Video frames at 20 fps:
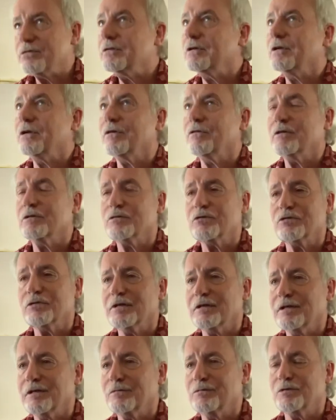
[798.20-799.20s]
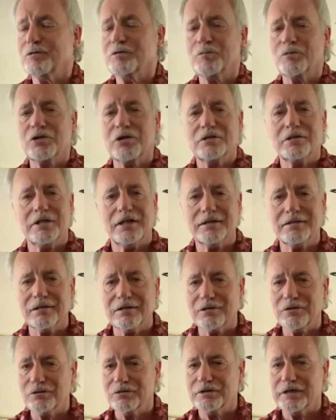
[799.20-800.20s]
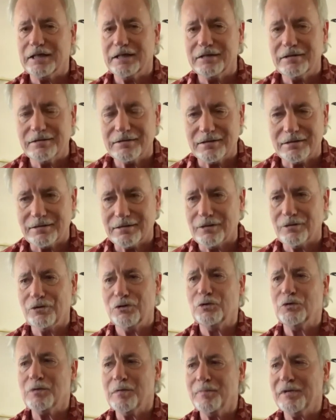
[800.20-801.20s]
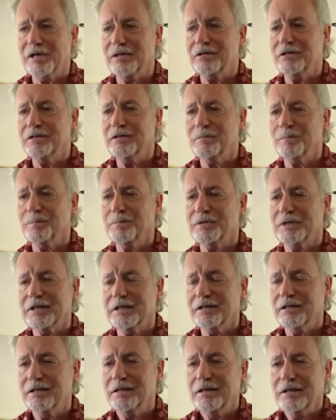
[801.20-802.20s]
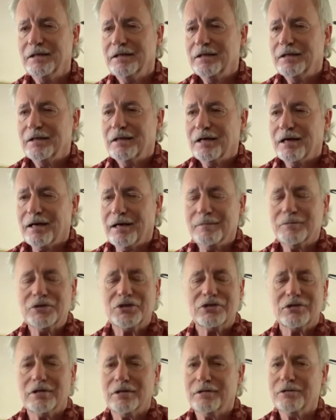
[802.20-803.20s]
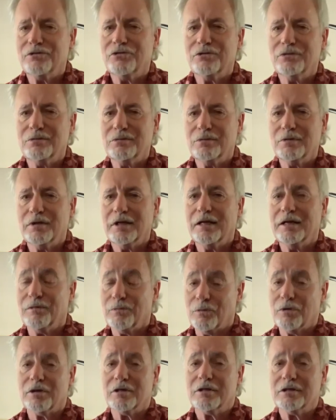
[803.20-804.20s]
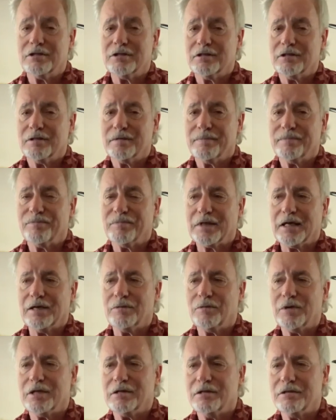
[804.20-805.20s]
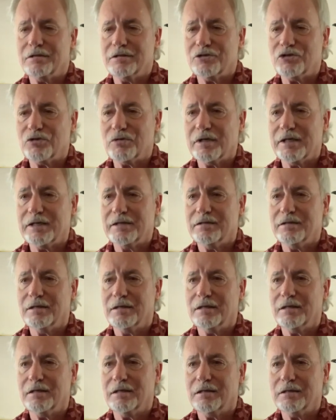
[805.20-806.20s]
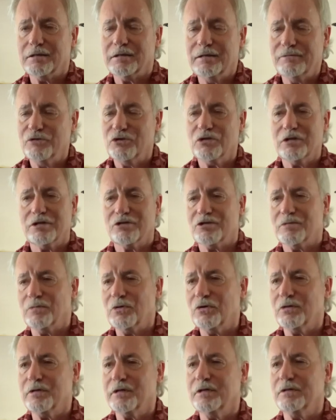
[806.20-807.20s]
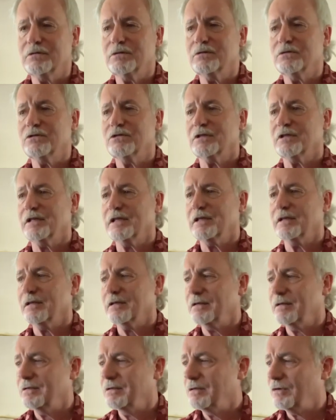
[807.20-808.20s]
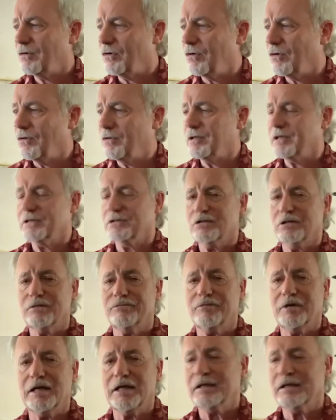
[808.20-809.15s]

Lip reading: there was more technical data to tell you about it, but I'm just telling you it works. And rather than try and give you testimonials and all that stuff, I